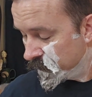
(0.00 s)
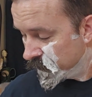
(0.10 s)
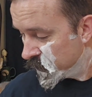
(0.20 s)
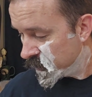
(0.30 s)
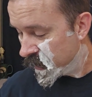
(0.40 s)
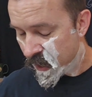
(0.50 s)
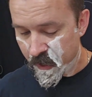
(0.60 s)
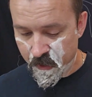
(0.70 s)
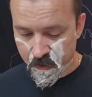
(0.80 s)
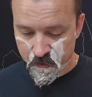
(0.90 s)
There's a
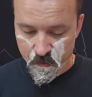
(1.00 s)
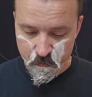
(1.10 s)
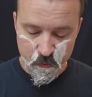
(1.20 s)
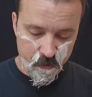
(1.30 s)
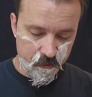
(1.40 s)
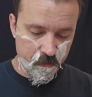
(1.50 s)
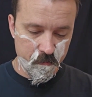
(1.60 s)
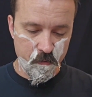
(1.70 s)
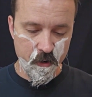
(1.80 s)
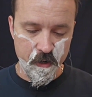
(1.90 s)
guy, and I should have put his
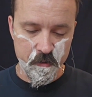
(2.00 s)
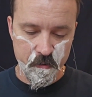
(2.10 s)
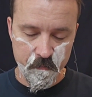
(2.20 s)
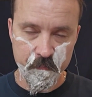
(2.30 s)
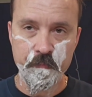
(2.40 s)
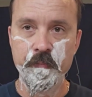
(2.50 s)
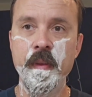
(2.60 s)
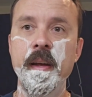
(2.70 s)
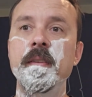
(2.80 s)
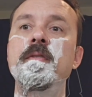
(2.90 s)
credits,
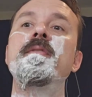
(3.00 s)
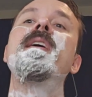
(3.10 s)
that took